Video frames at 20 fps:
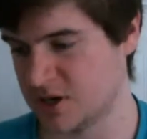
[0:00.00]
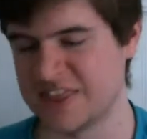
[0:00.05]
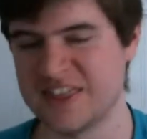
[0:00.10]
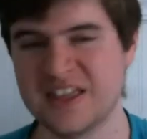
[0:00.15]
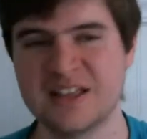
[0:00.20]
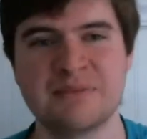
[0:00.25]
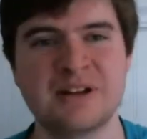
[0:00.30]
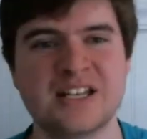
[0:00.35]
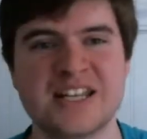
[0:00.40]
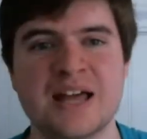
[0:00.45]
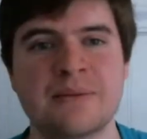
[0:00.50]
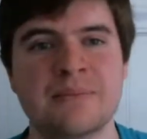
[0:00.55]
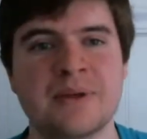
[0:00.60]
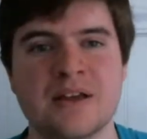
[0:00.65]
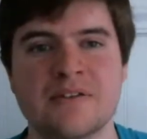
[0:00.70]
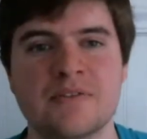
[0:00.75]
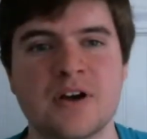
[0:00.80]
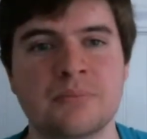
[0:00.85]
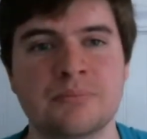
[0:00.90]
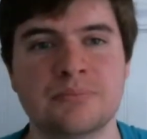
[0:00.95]
I think my dad may
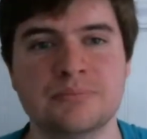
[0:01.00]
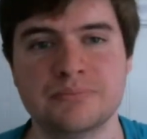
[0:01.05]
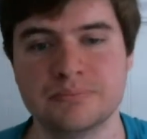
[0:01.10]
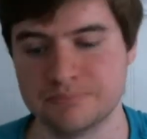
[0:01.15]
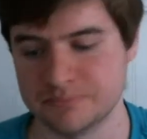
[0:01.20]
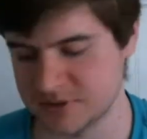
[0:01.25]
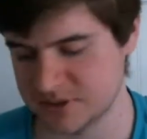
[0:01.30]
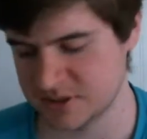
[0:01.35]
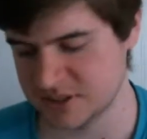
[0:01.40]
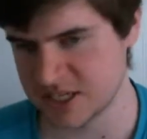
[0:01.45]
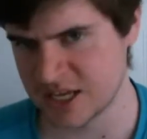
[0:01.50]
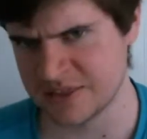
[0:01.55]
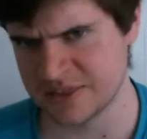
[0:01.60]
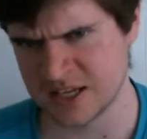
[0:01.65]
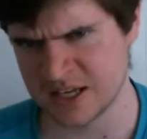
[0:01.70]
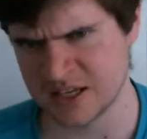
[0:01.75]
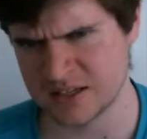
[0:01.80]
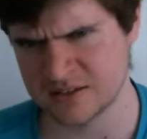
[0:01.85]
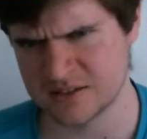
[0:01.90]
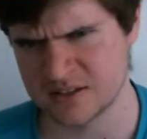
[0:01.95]
have undone
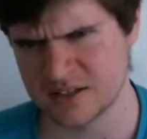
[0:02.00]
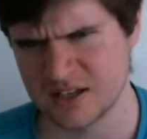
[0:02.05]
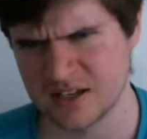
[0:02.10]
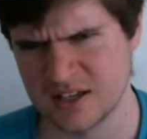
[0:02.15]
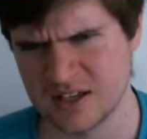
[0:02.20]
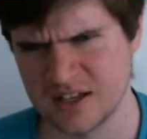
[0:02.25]
these.